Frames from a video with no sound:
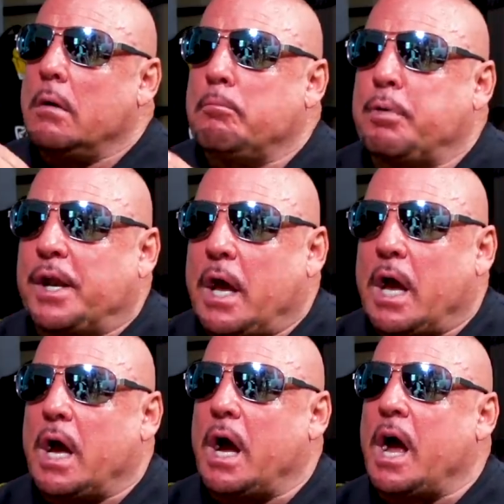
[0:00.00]

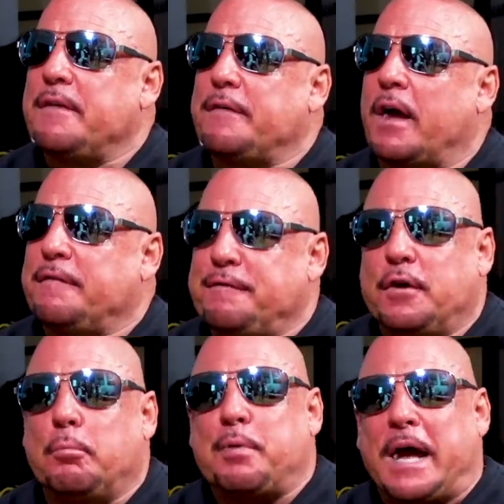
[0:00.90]
But I
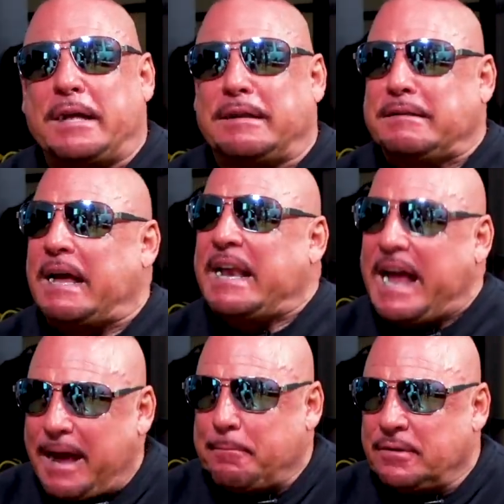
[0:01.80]
feel bad that that
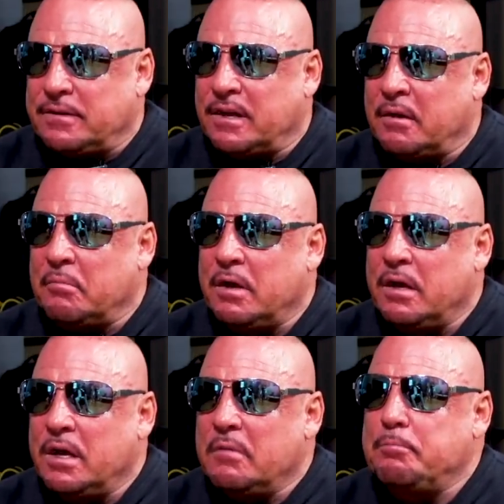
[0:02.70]
happened to him,
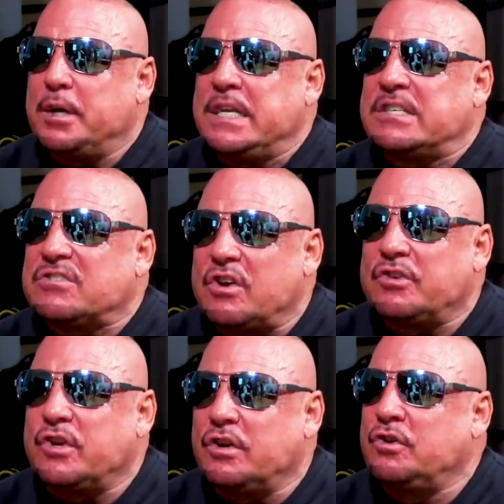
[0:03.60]
but he's
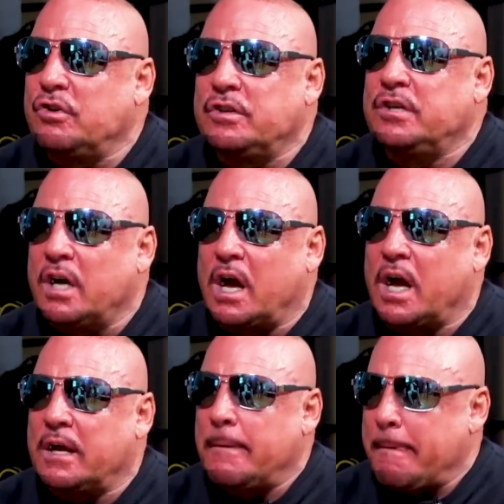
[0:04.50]
such a good
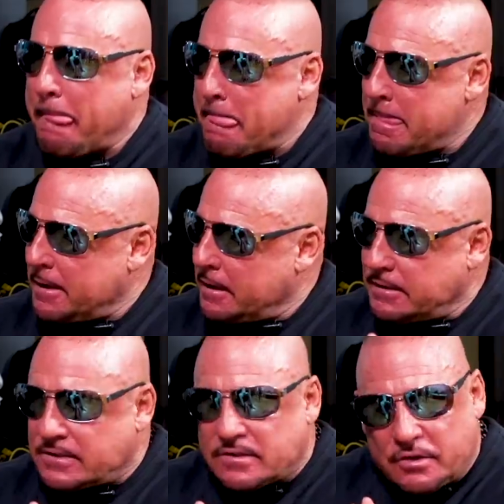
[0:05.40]
guy, and
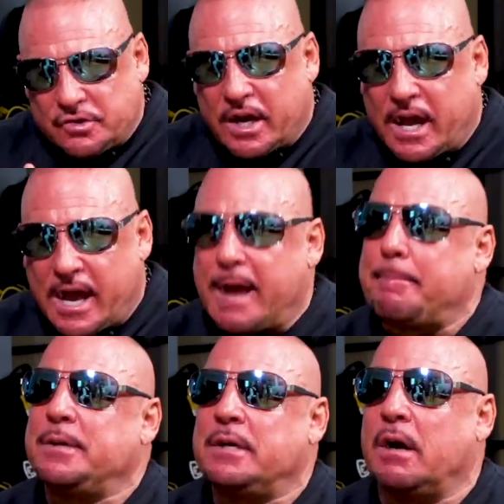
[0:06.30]
he's such a
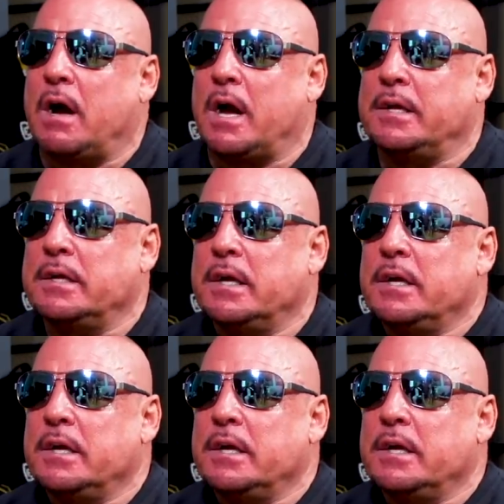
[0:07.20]
happy guy.